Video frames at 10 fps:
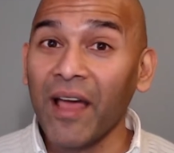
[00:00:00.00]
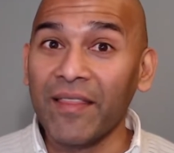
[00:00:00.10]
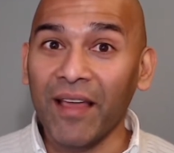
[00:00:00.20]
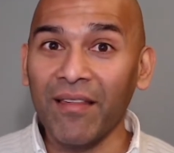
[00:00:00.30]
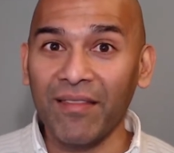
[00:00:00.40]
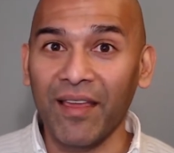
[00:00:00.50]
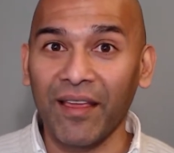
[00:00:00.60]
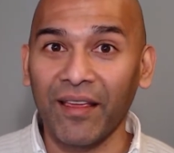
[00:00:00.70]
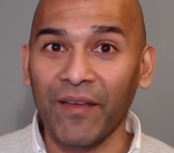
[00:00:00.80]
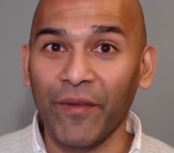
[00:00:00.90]
The other
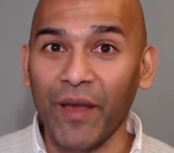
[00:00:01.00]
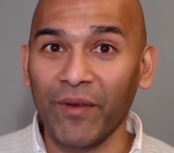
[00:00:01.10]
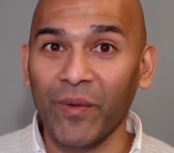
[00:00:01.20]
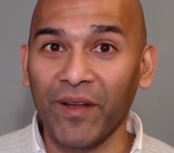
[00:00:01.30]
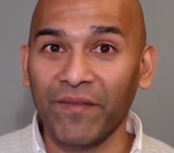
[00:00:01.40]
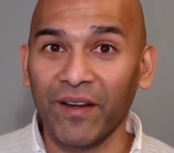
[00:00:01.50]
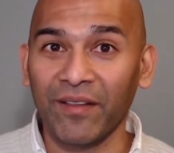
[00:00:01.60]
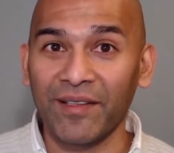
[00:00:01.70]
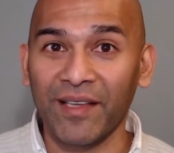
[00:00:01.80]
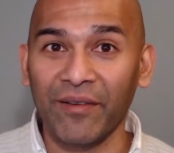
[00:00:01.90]
thing, if you haven't quite figured
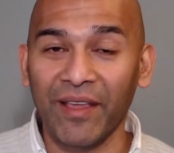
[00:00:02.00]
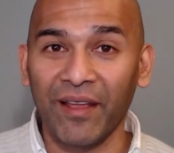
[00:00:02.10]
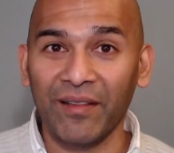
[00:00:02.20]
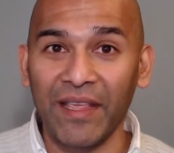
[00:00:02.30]
this out yet,